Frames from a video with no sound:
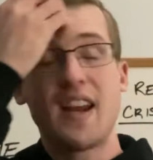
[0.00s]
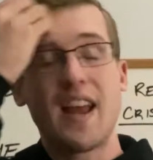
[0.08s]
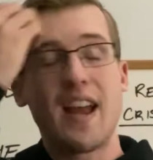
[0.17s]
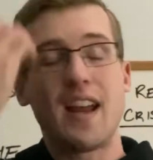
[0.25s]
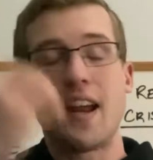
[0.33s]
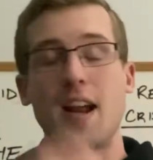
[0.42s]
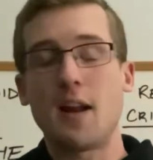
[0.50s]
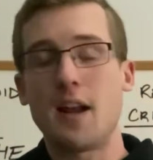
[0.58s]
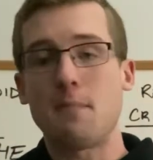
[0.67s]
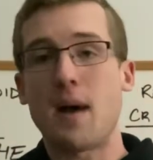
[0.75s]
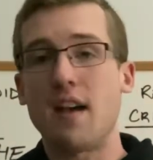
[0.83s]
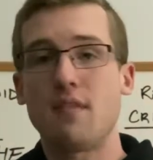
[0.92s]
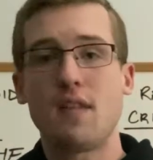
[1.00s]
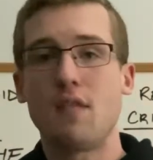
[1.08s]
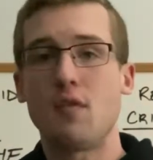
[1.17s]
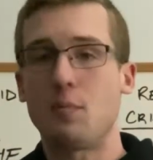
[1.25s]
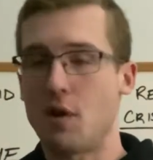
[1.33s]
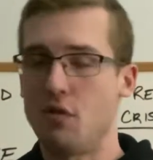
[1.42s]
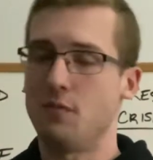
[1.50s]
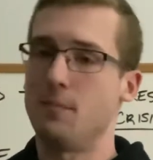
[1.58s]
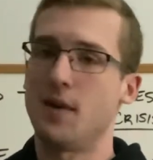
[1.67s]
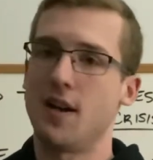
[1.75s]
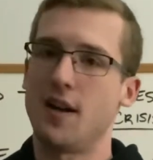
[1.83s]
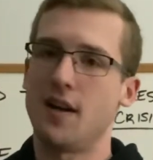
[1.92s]
at my favorite poem.
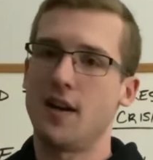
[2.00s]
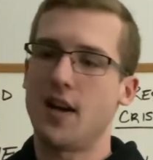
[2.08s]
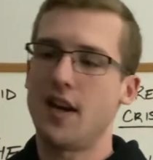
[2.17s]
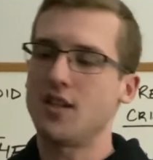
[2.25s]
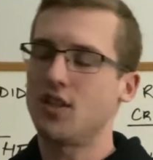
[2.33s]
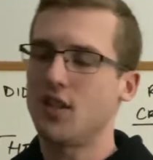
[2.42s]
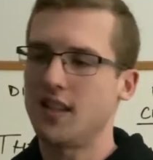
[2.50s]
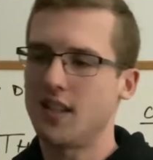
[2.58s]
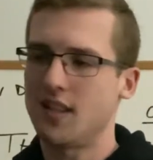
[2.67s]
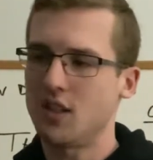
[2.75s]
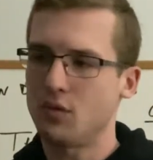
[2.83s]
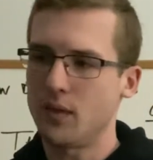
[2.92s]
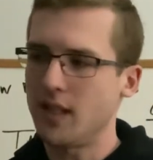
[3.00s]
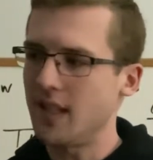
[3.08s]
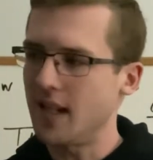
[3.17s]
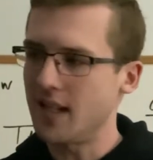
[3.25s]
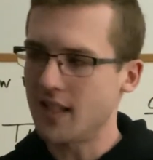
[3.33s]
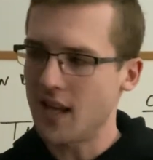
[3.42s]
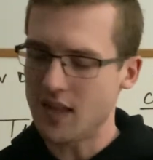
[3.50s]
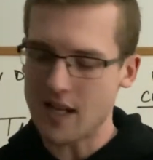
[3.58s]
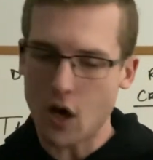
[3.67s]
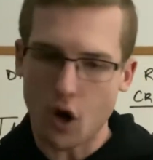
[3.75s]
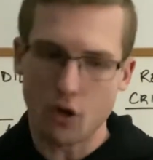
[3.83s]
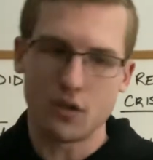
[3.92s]
I just think that this really gets at the
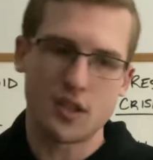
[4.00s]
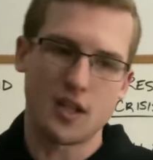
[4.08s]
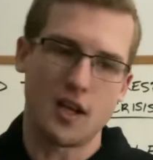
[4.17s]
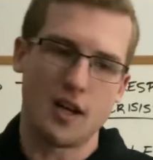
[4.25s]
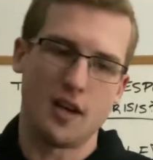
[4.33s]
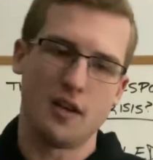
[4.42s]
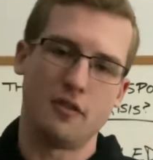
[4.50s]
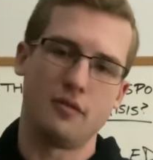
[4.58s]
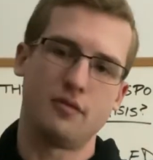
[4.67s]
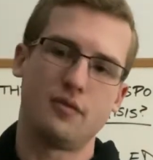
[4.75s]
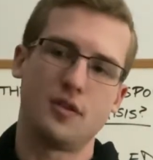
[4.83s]
heart of